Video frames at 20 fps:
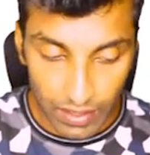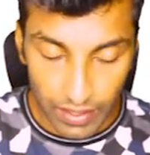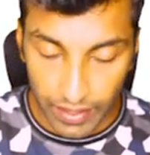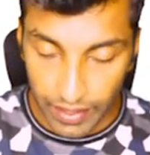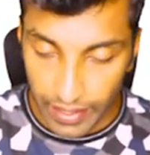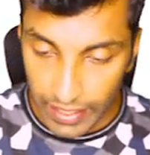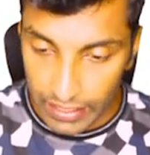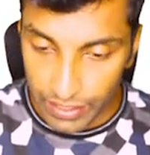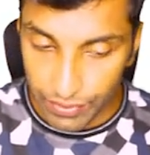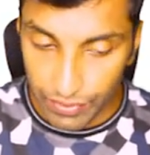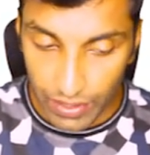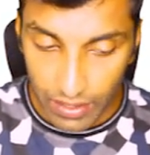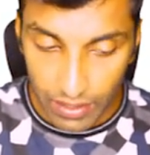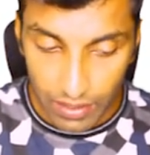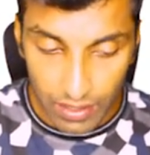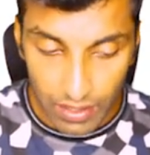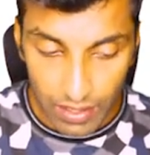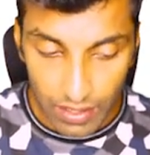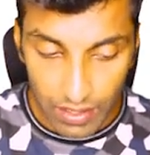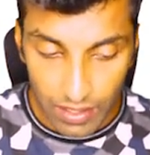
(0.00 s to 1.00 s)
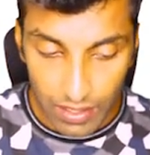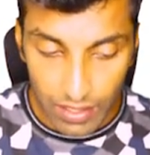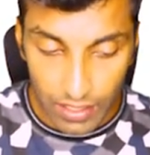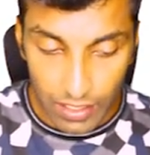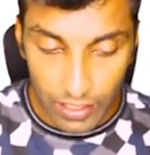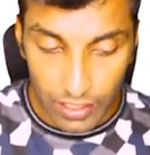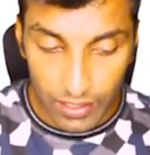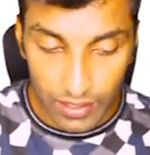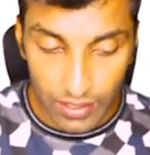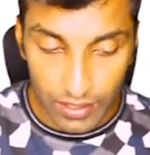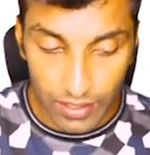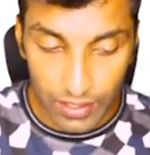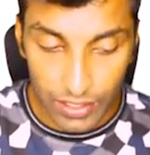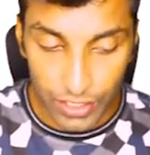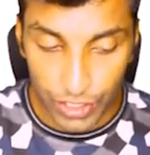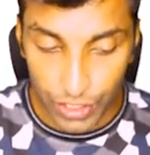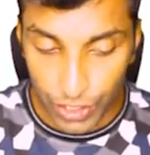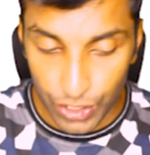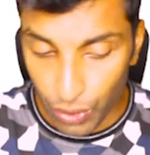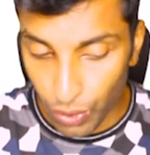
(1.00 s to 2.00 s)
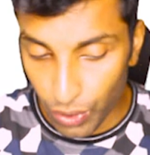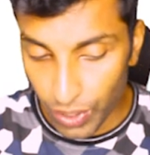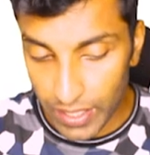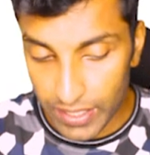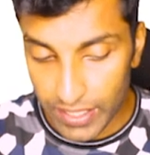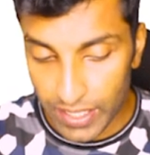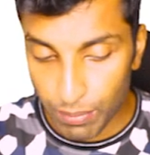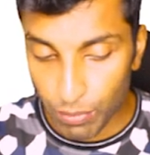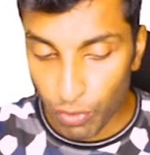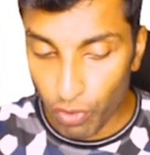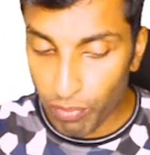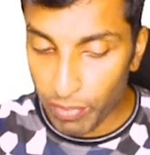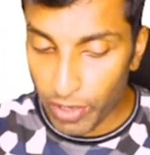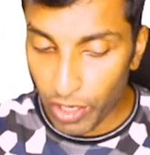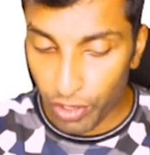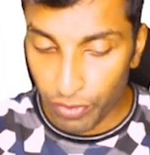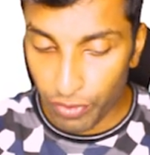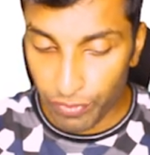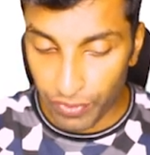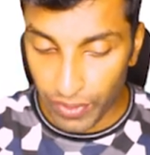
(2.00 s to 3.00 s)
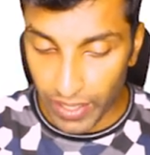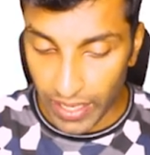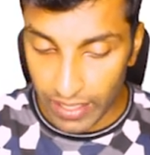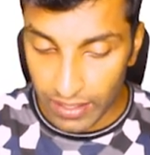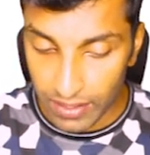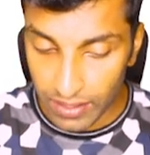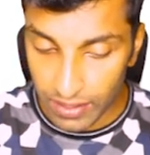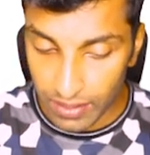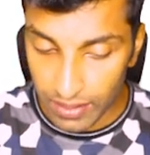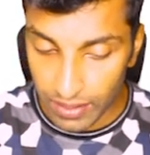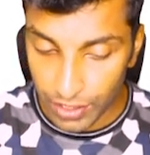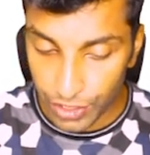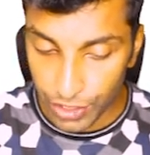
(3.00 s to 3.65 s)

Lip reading: Next one, storage and movement of grains